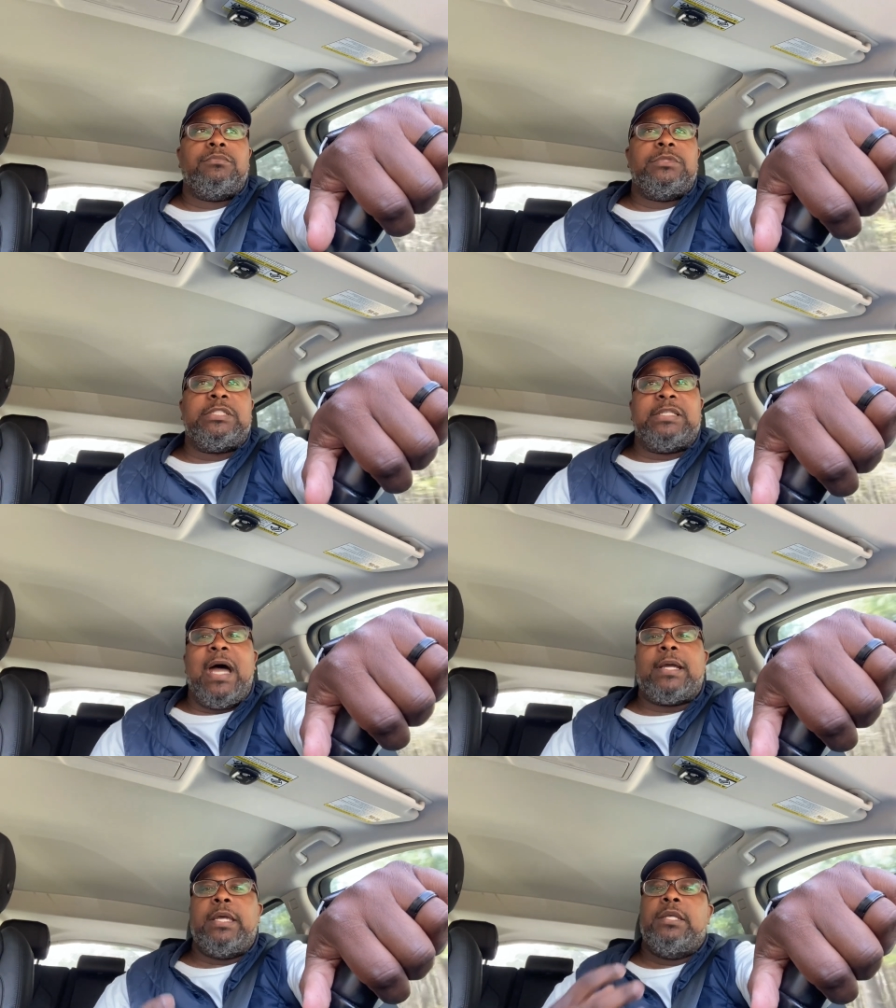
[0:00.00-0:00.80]

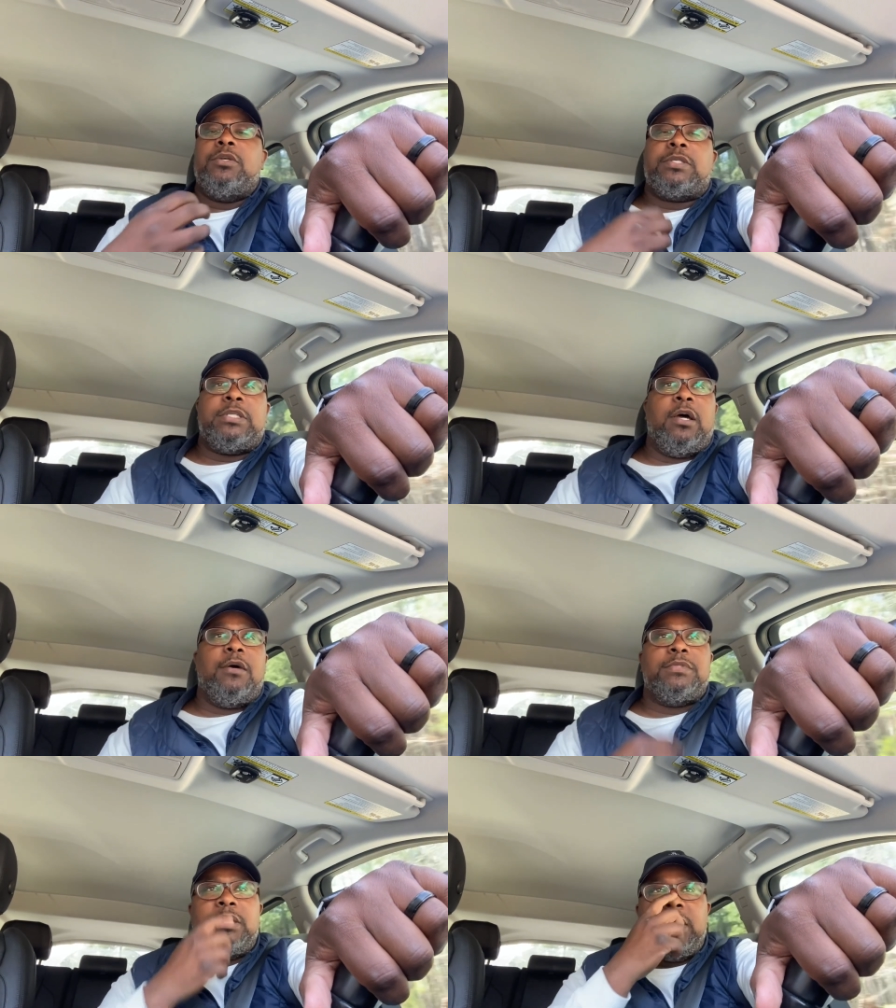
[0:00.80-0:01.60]
stock in
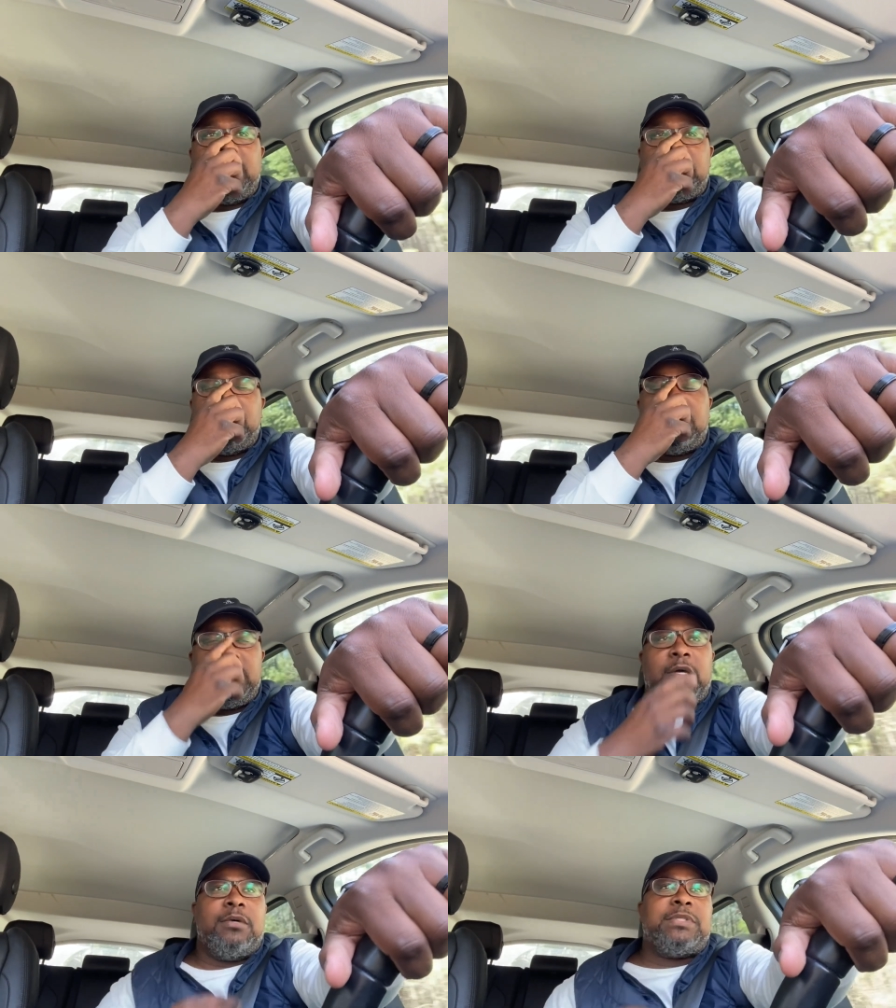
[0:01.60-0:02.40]
yourselves and look at
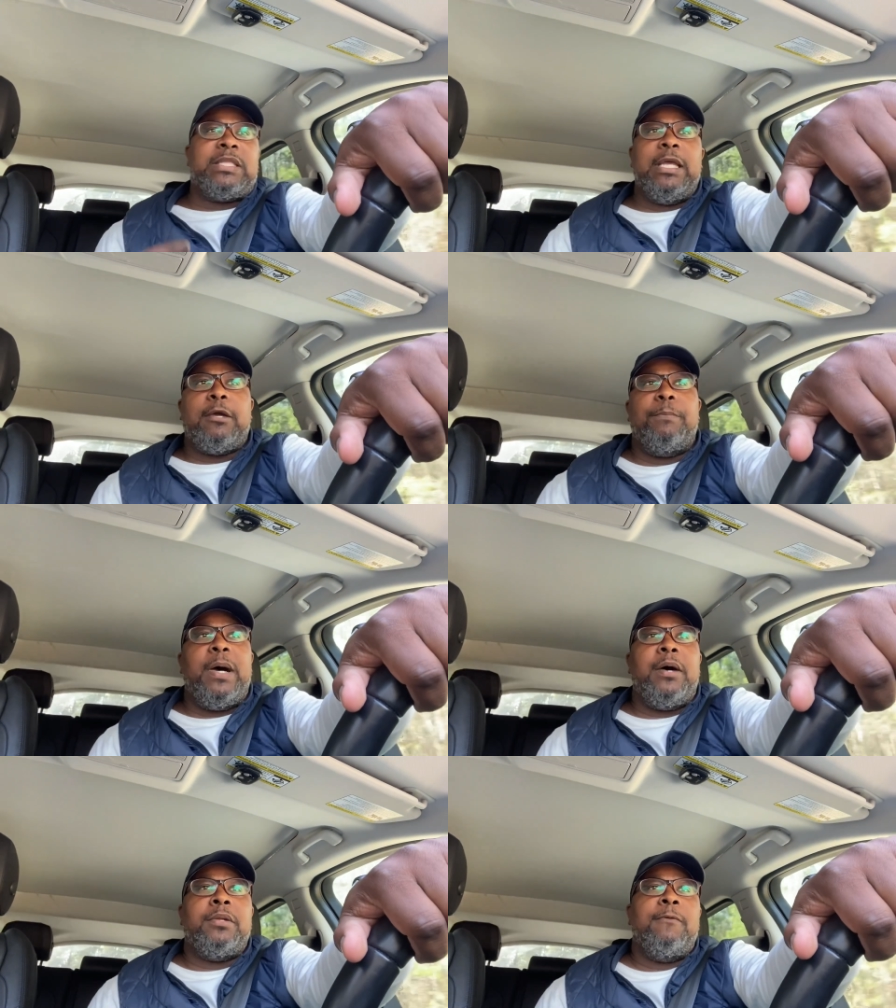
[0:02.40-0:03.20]
yourselves, think
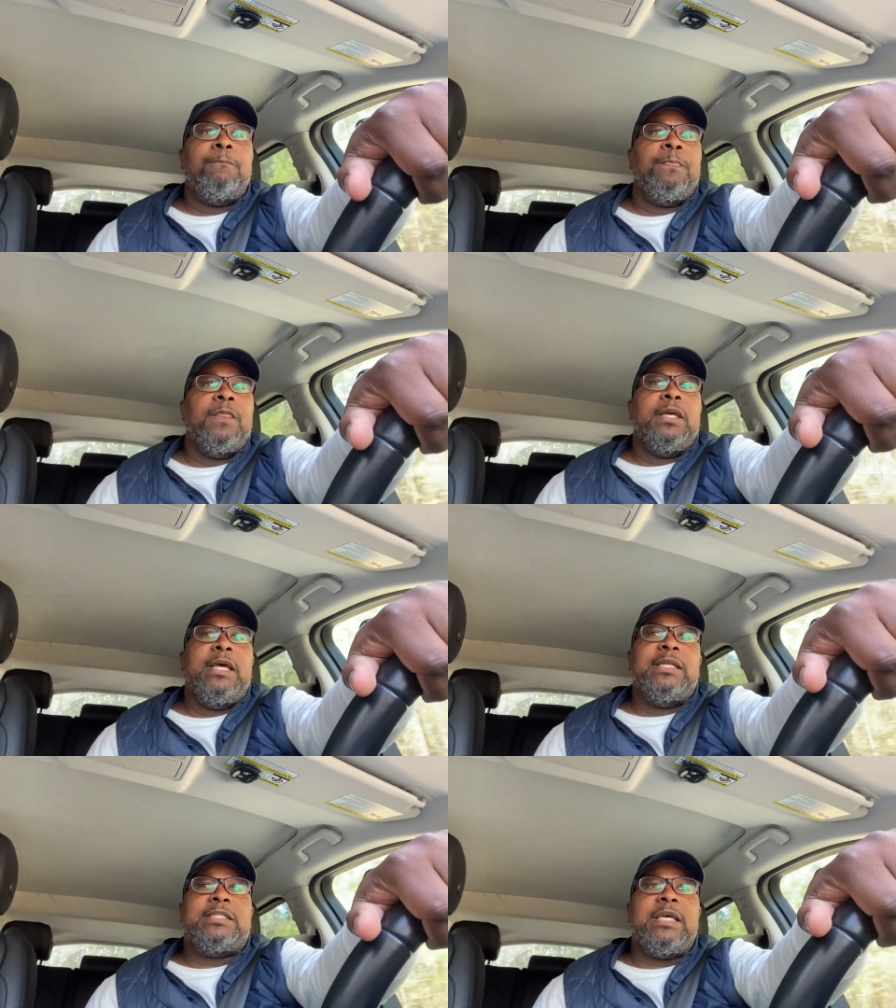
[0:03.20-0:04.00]
about it
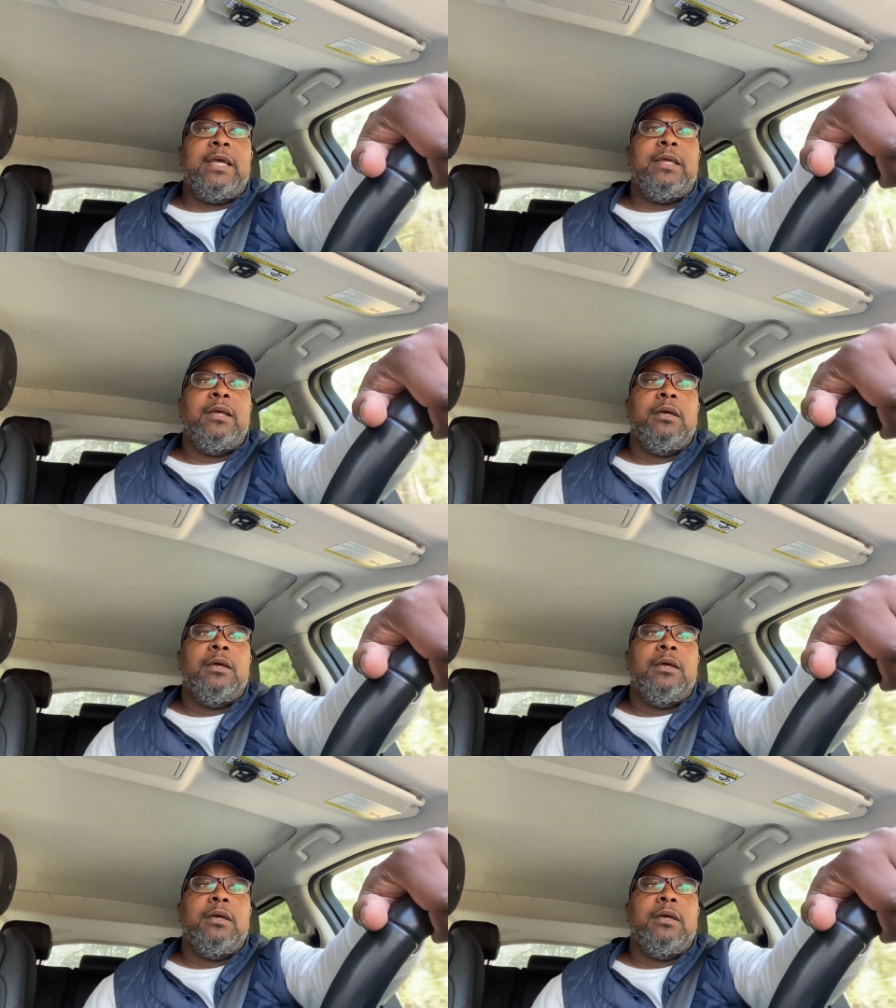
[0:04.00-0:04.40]
and say,